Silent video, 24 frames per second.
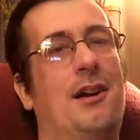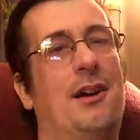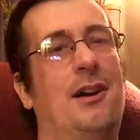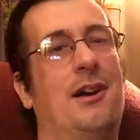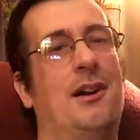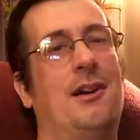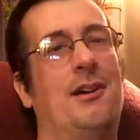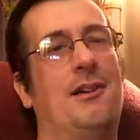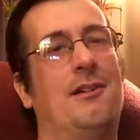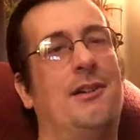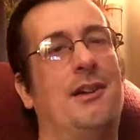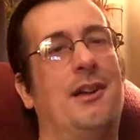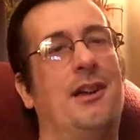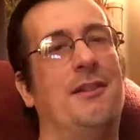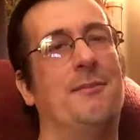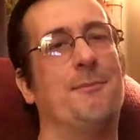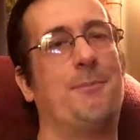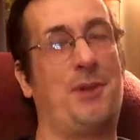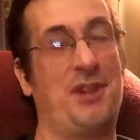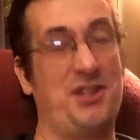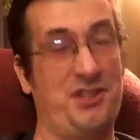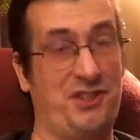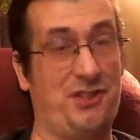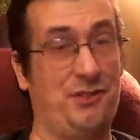in
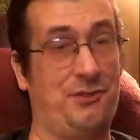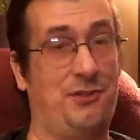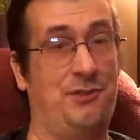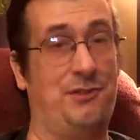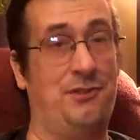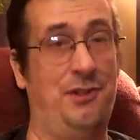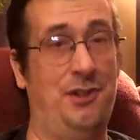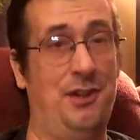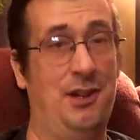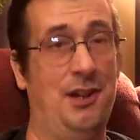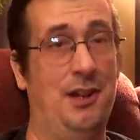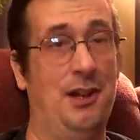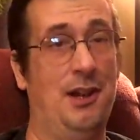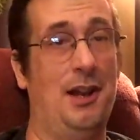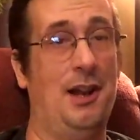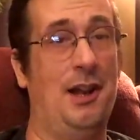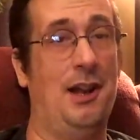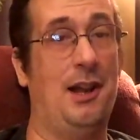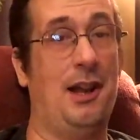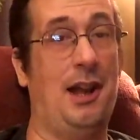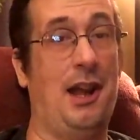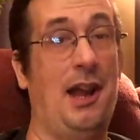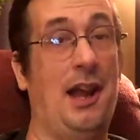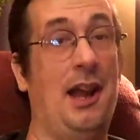Bristol,
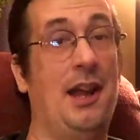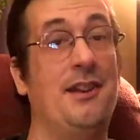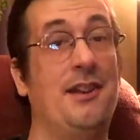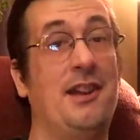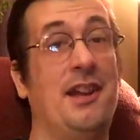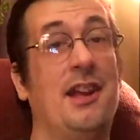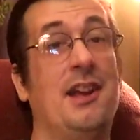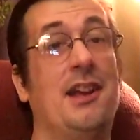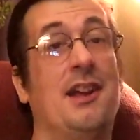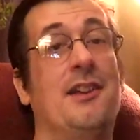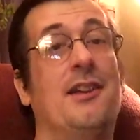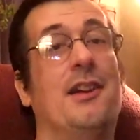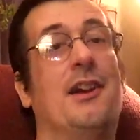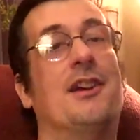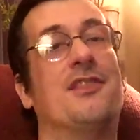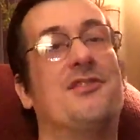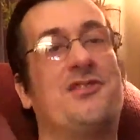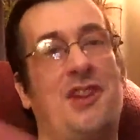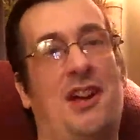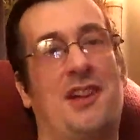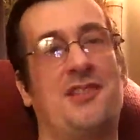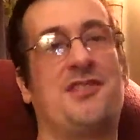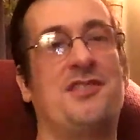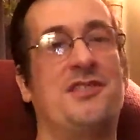and in
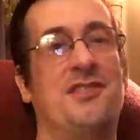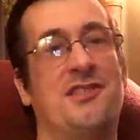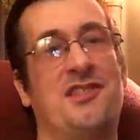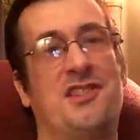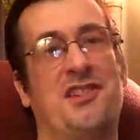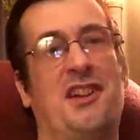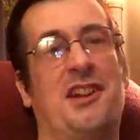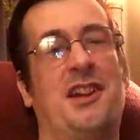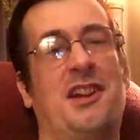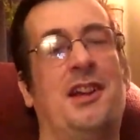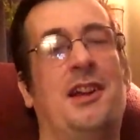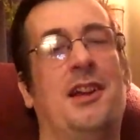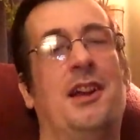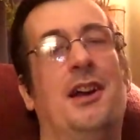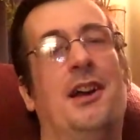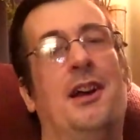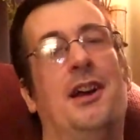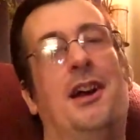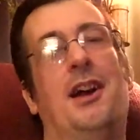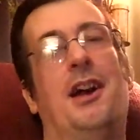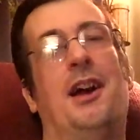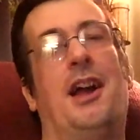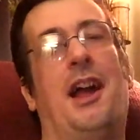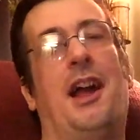Johnson City,
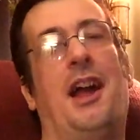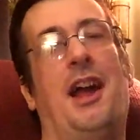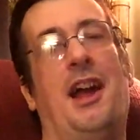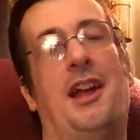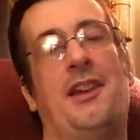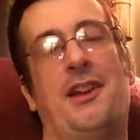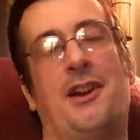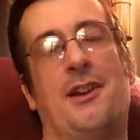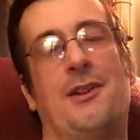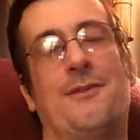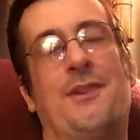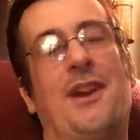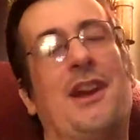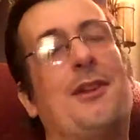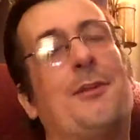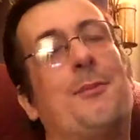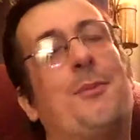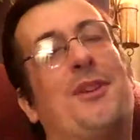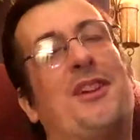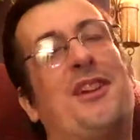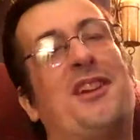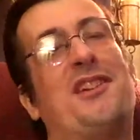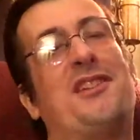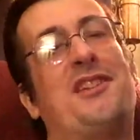and they're available at
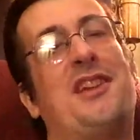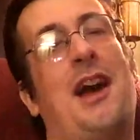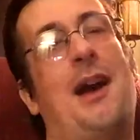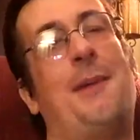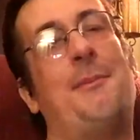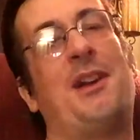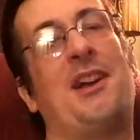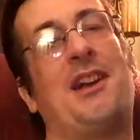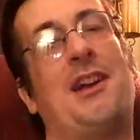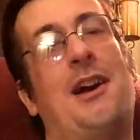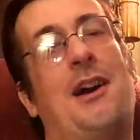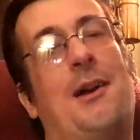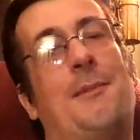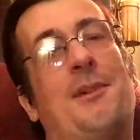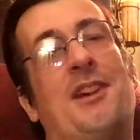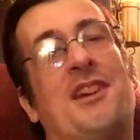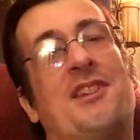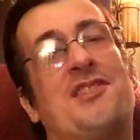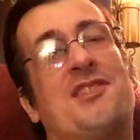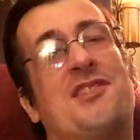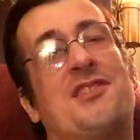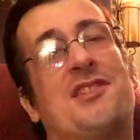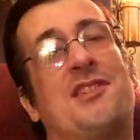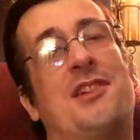Atomic
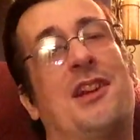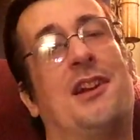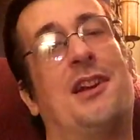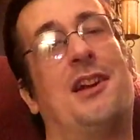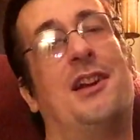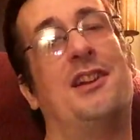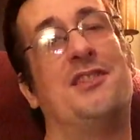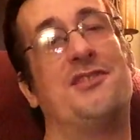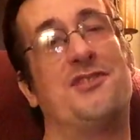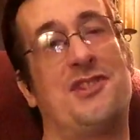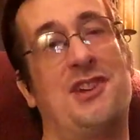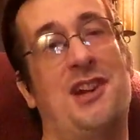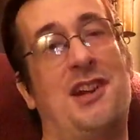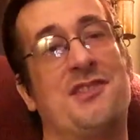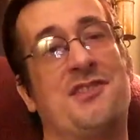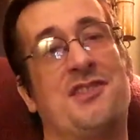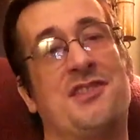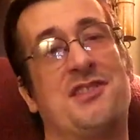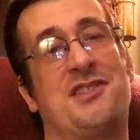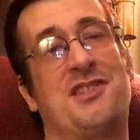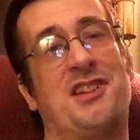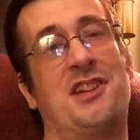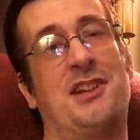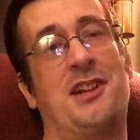Comics in Johnson
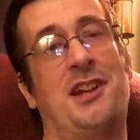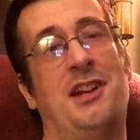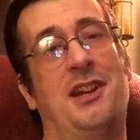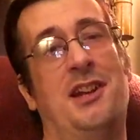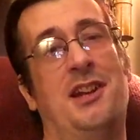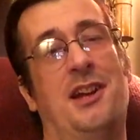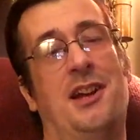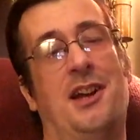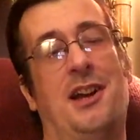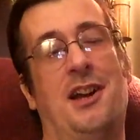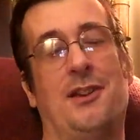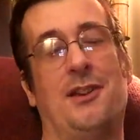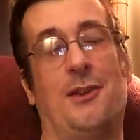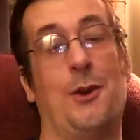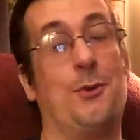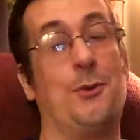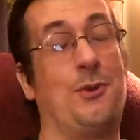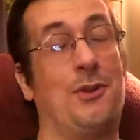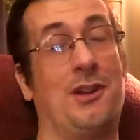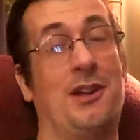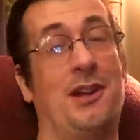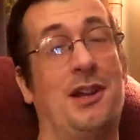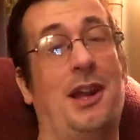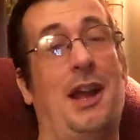City
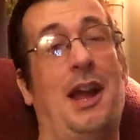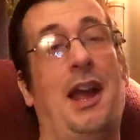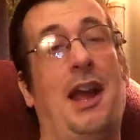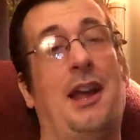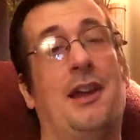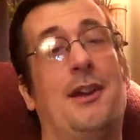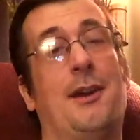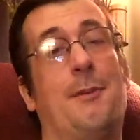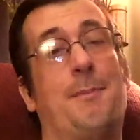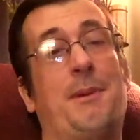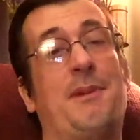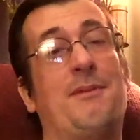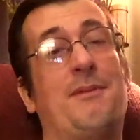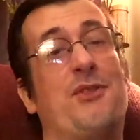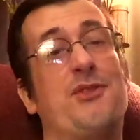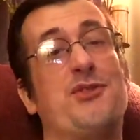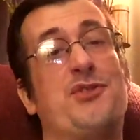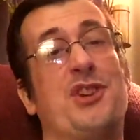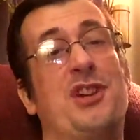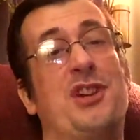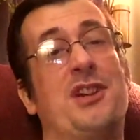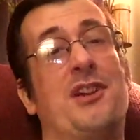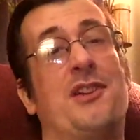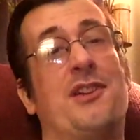locally, and up in
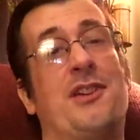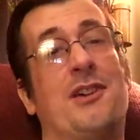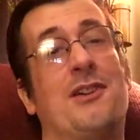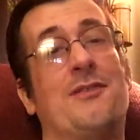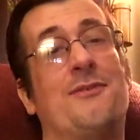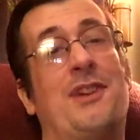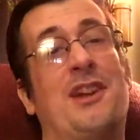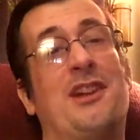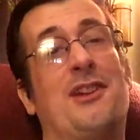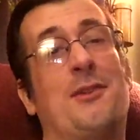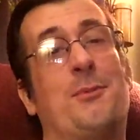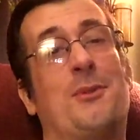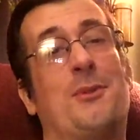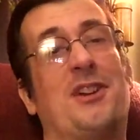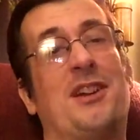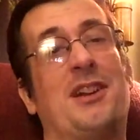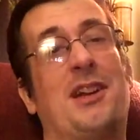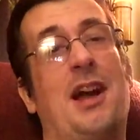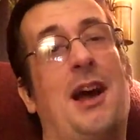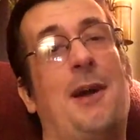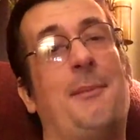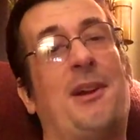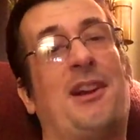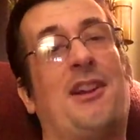Virginia they're available at
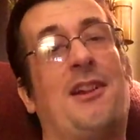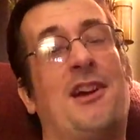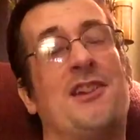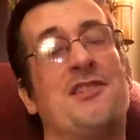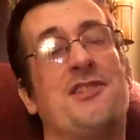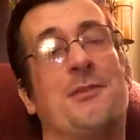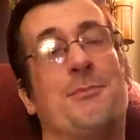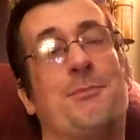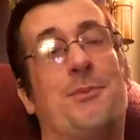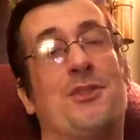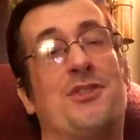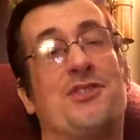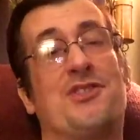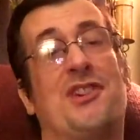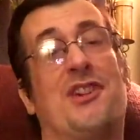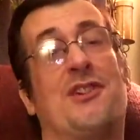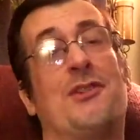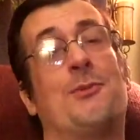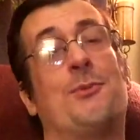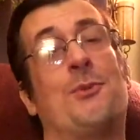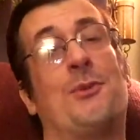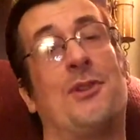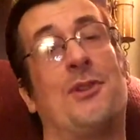Comic Logic Books and Artwork.